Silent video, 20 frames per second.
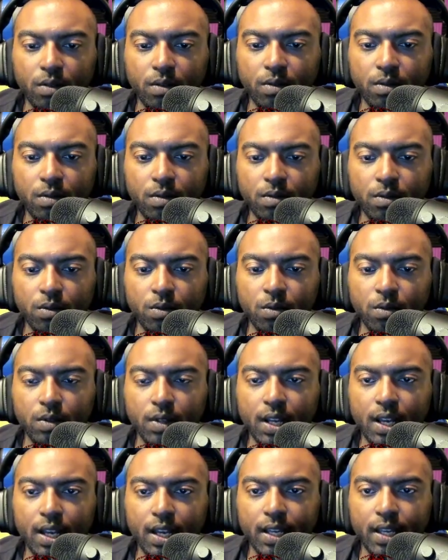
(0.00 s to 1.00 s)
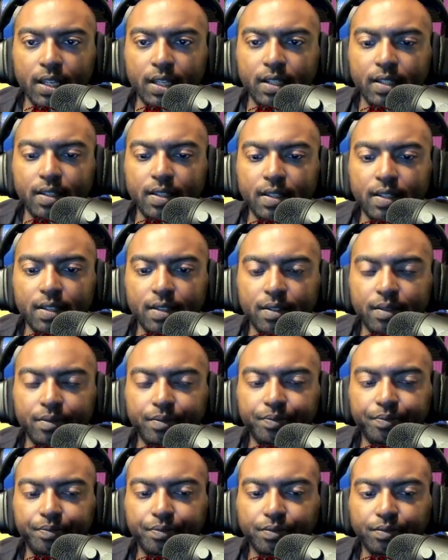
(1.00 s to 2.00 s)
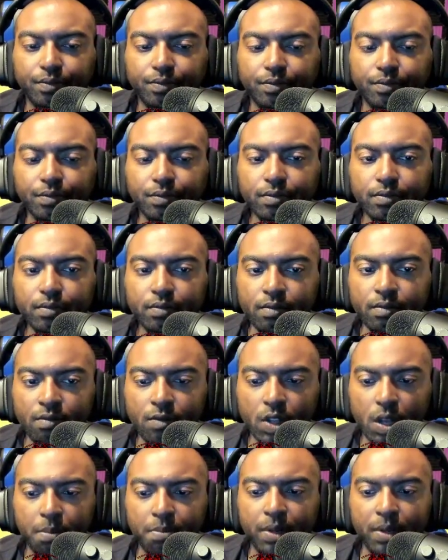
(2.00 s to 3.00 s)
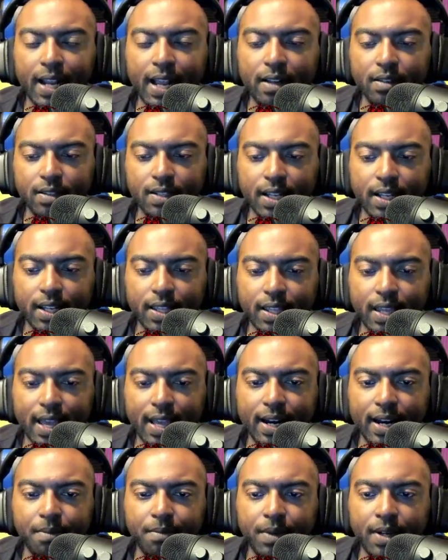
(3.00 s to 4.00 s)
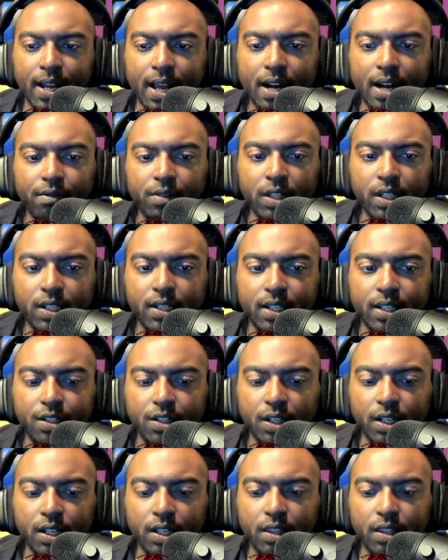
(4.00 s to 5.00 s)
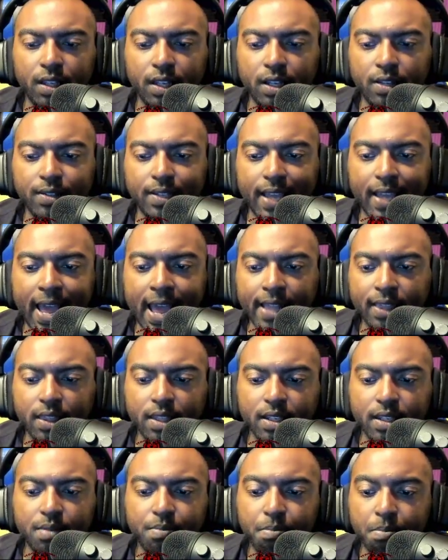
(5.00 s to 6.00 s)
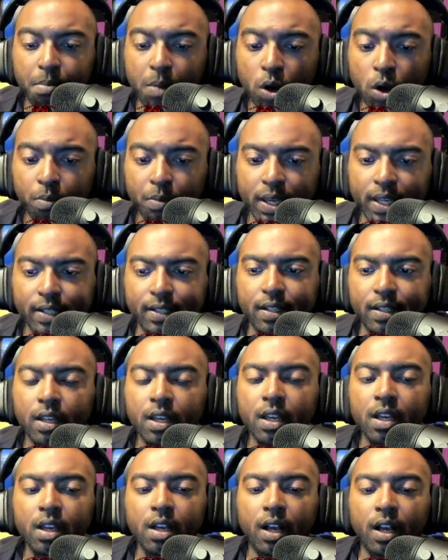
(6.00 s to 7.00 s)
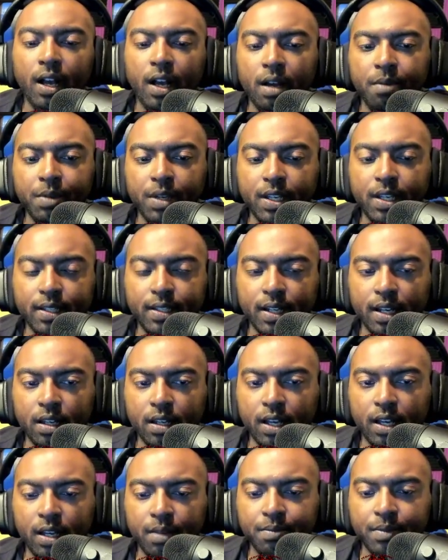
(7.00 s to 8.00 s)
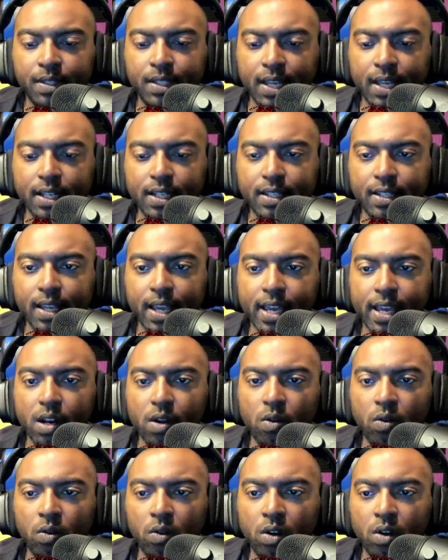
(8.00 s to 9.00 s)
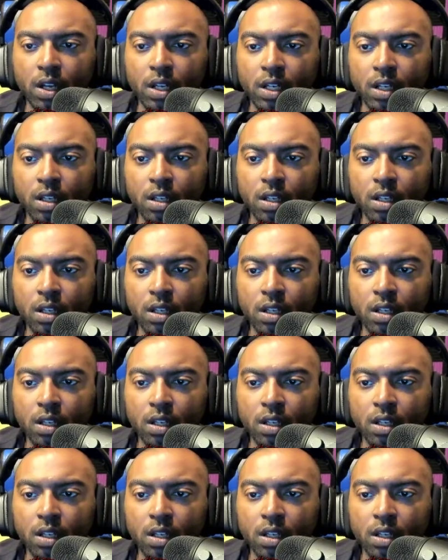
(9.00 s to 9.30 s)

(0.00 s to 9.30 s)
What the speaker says: Ooh, nice. But outside of that, I'm not really touching anything else at this moment because I'm dead set on